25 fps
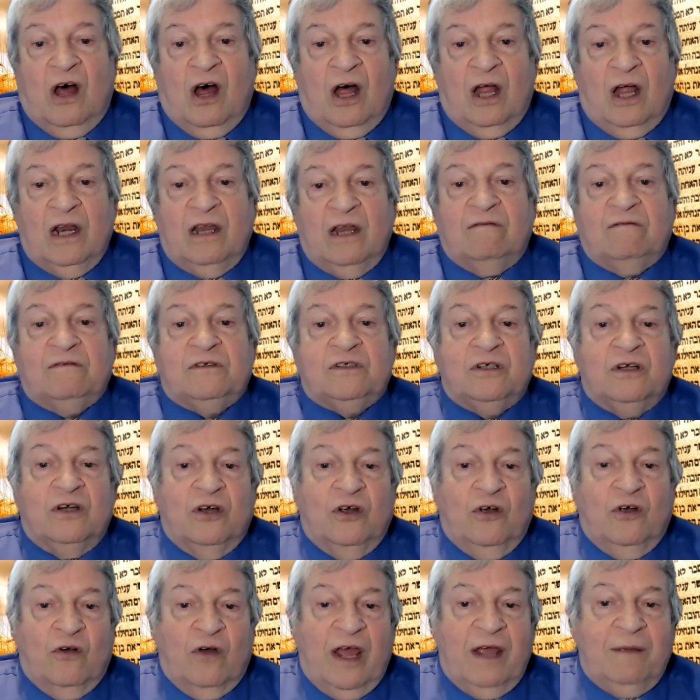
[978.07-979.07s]
olives,
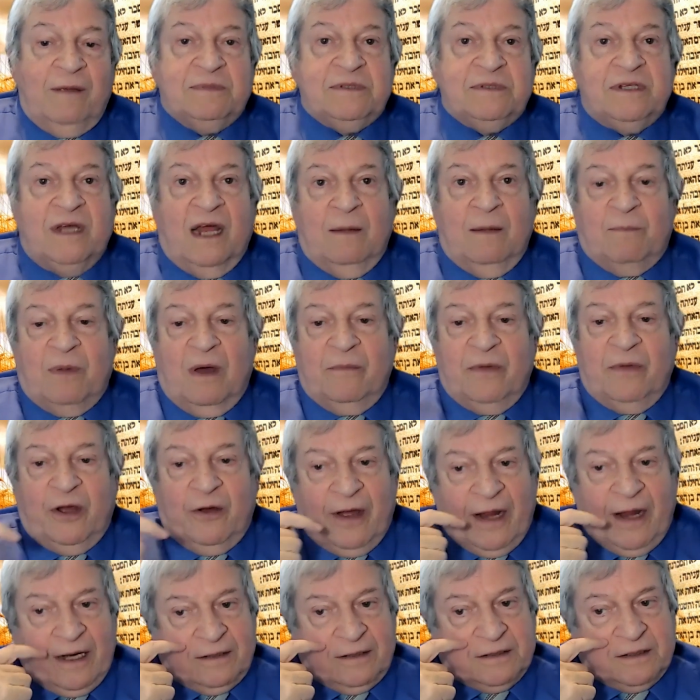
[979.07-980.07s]
grapes, and
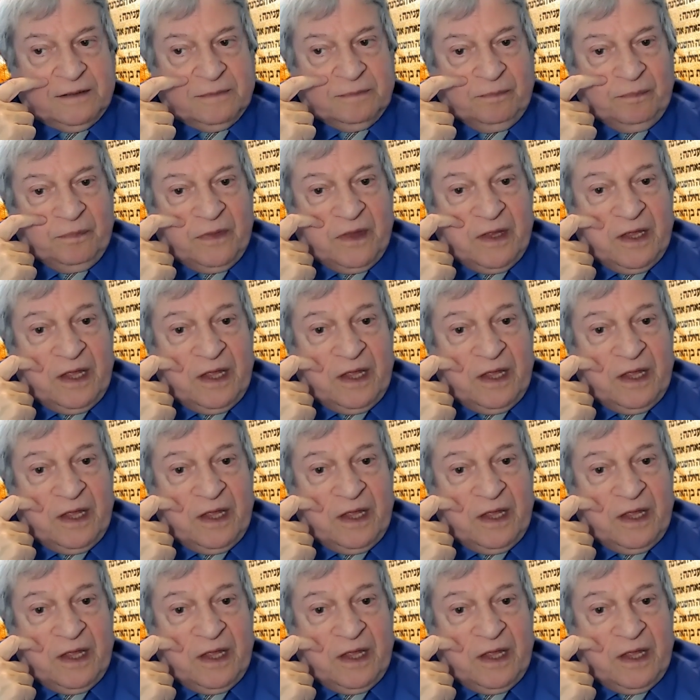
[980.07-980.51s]
pomegranates.